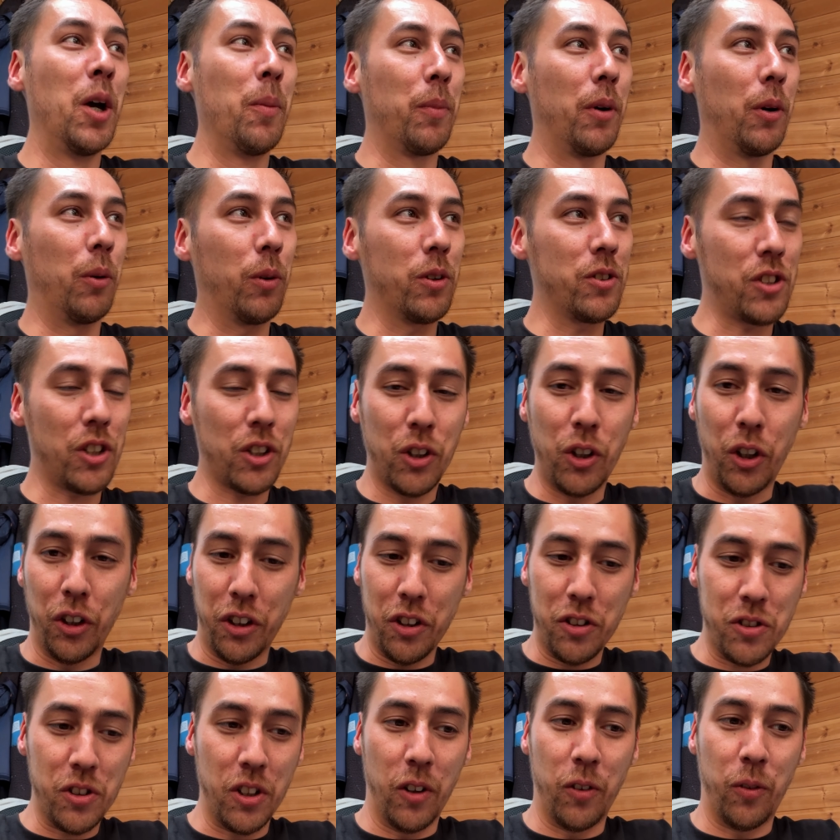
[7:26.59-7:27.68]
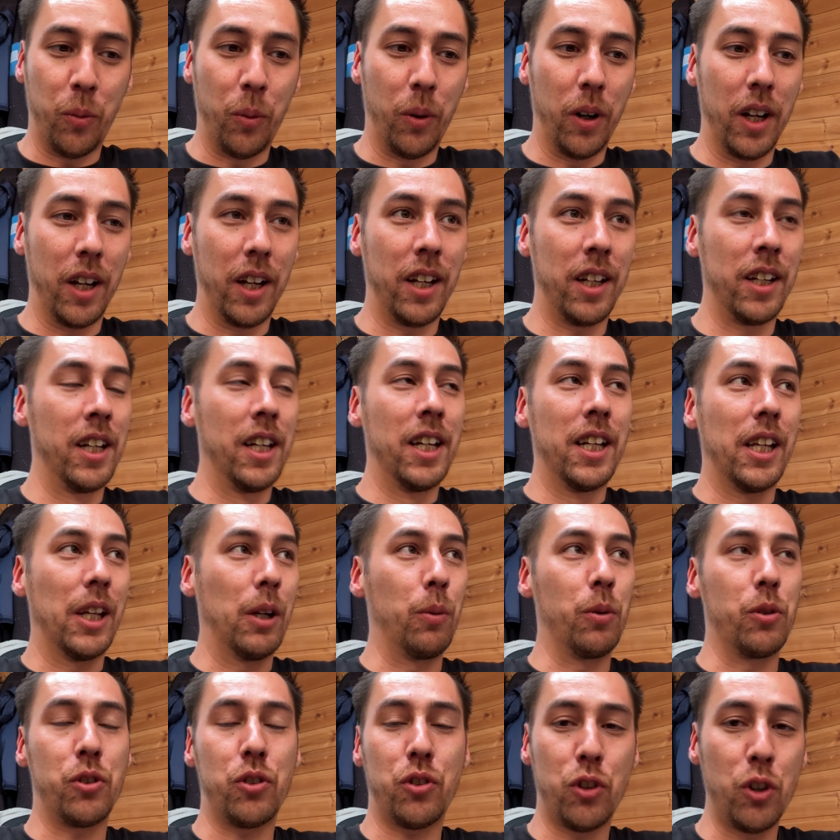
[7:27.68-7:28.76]
But once I got the software, it
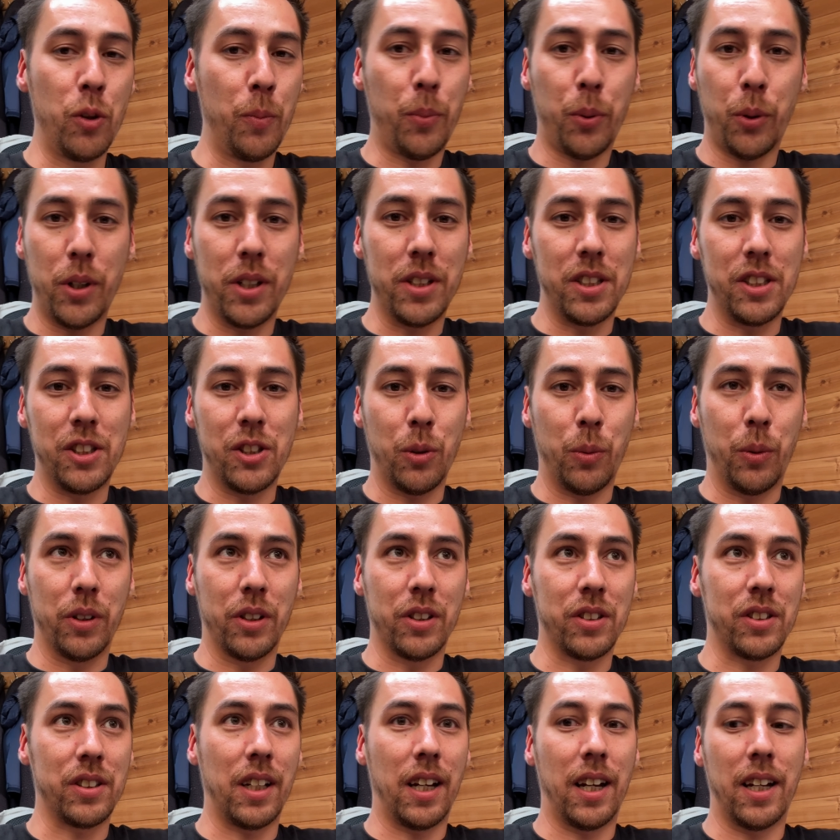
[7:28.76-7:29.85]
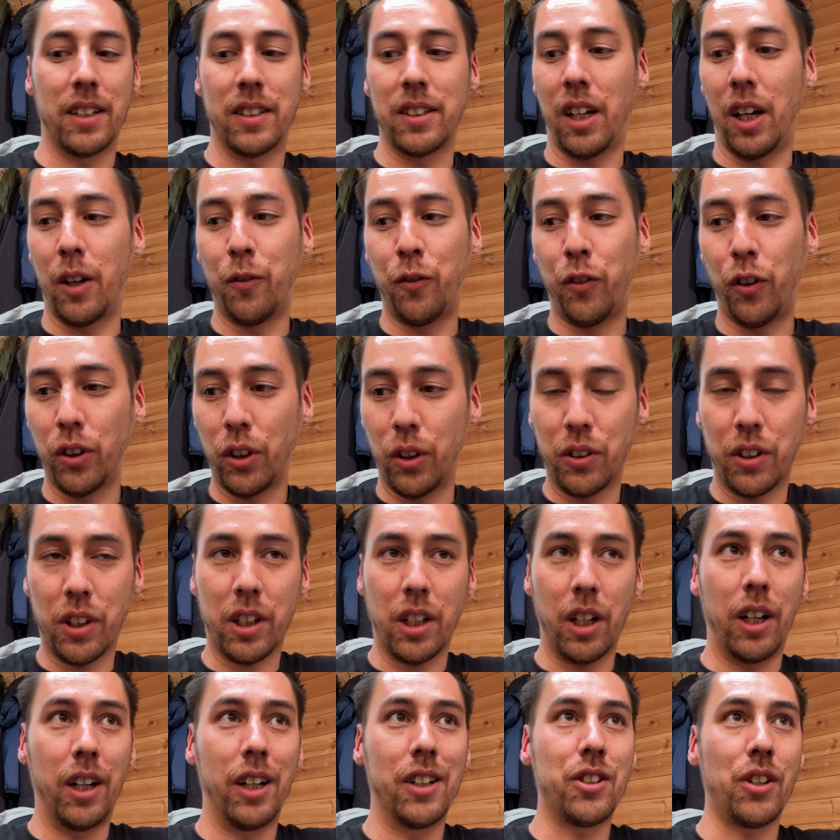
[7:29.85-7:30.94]
was super easy to understand. I followed the
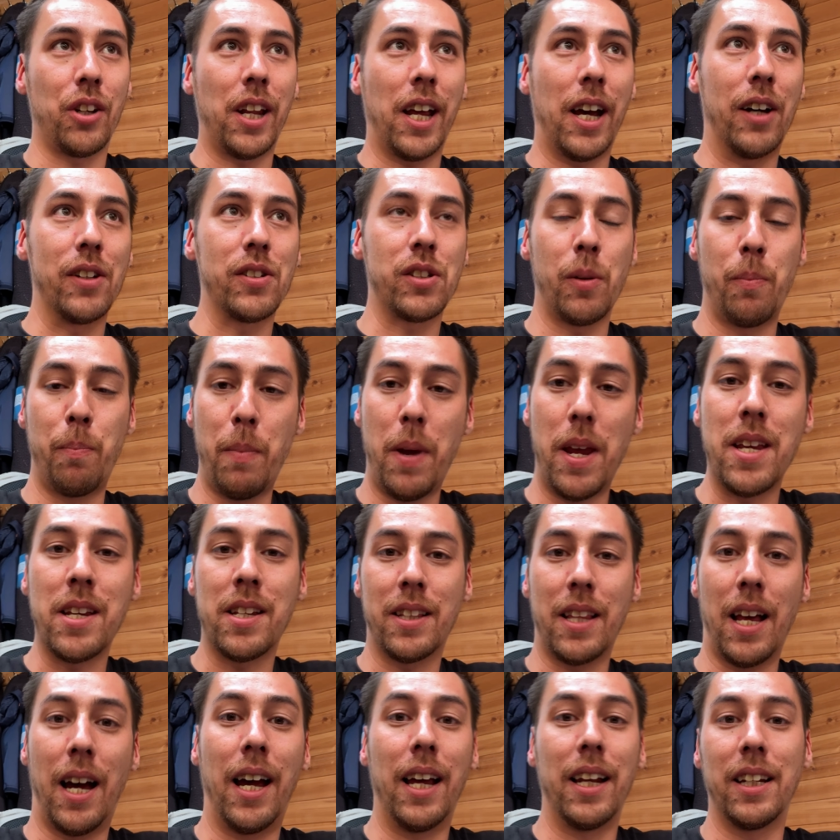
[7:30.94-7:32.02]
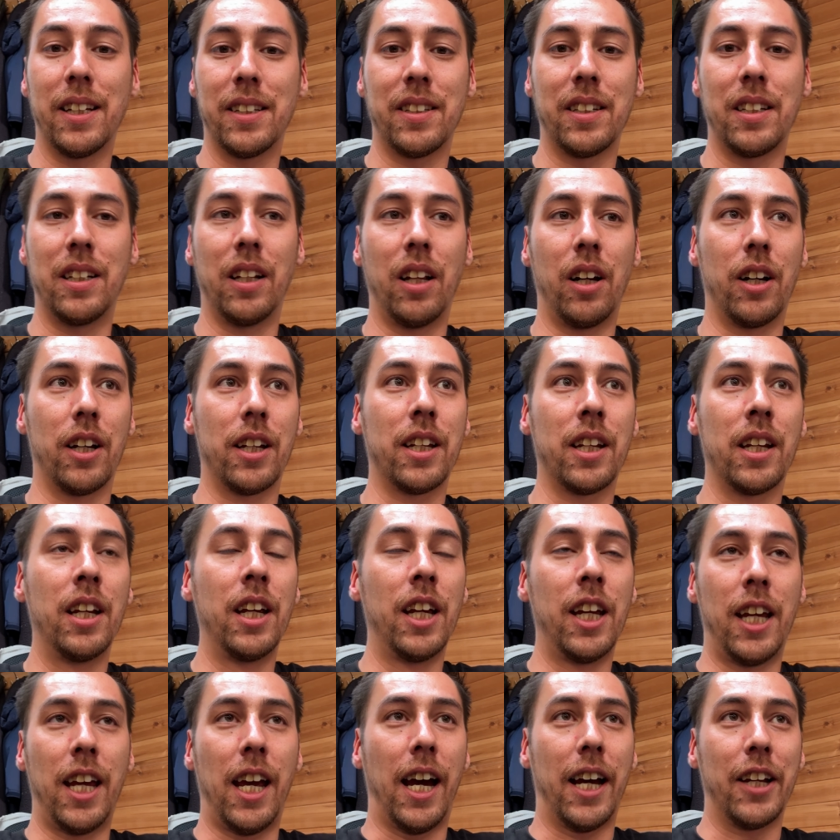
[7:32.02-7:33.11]
guides on how to make that LED light
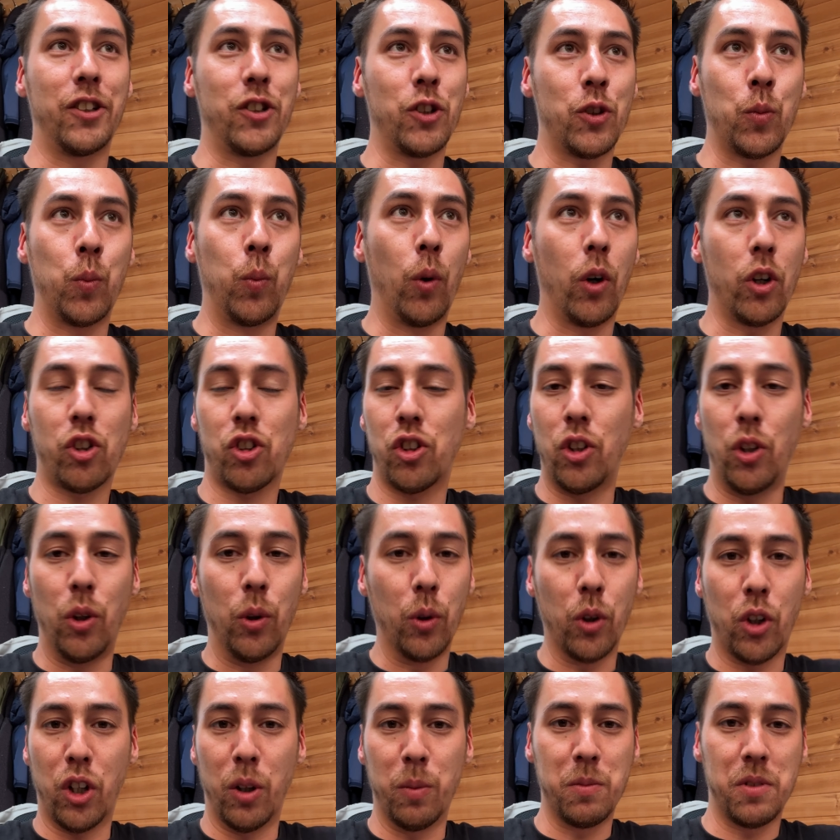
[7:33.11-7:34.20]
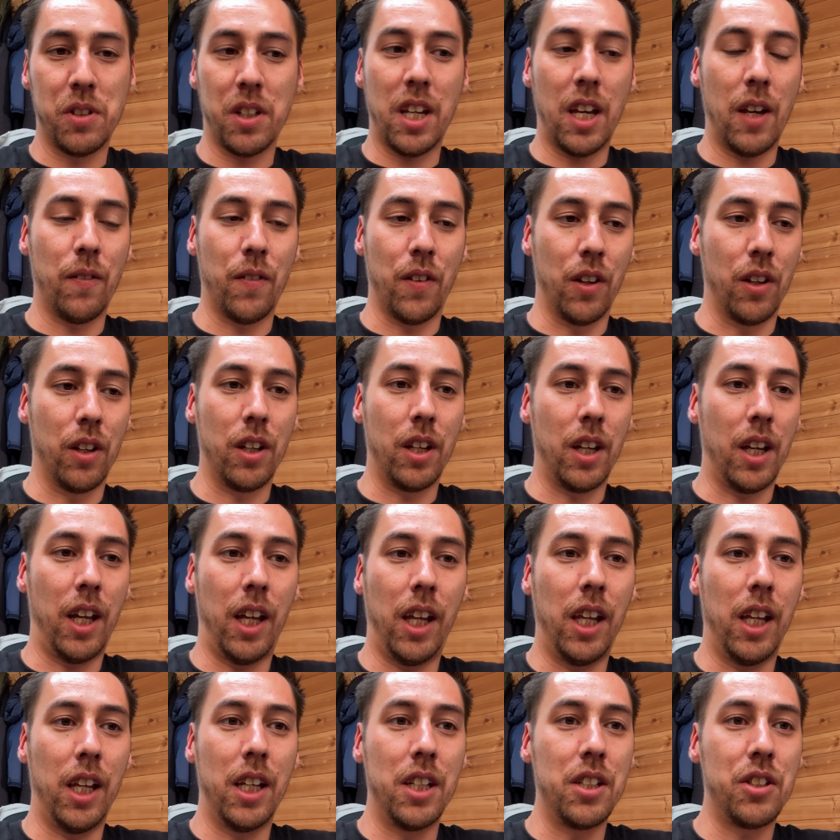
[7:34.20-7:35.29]
and just watching it all come together
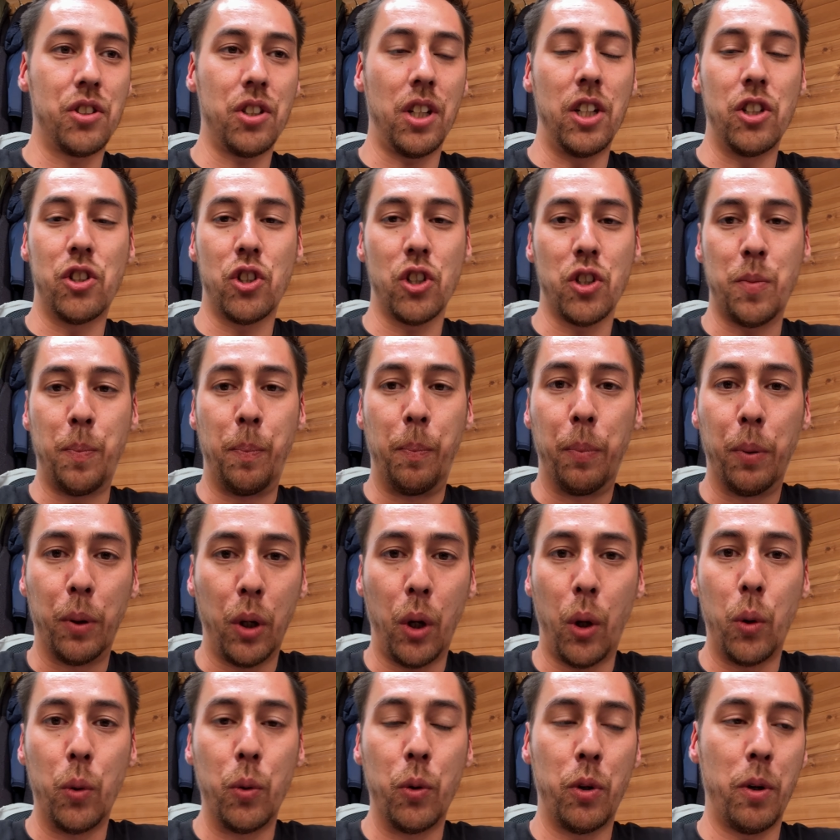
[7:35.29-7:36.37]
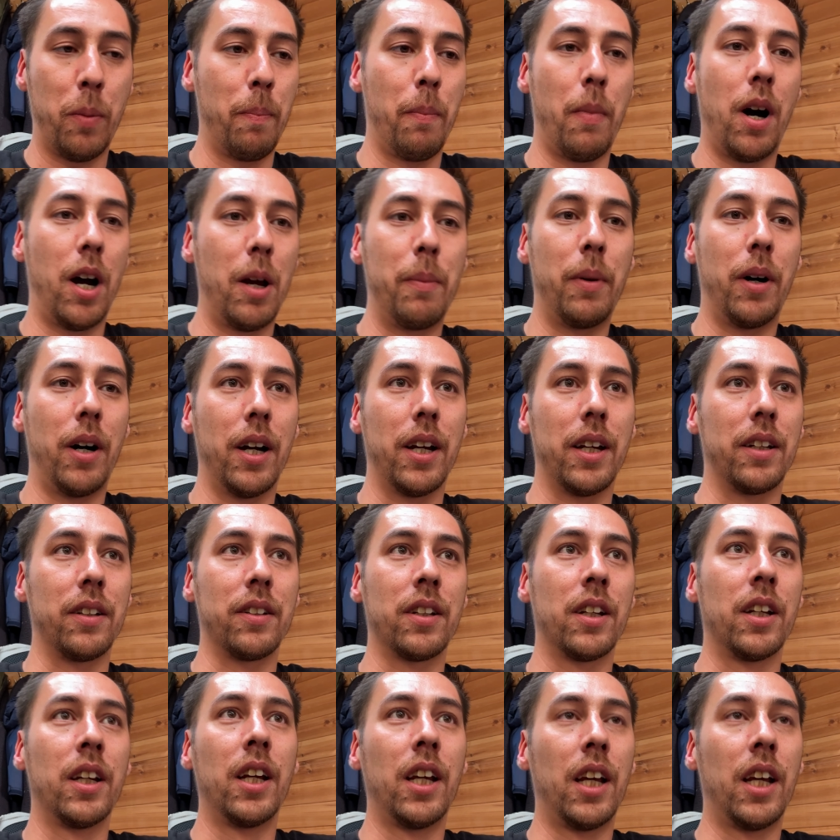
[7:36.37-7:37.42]
has, has just blown my mind.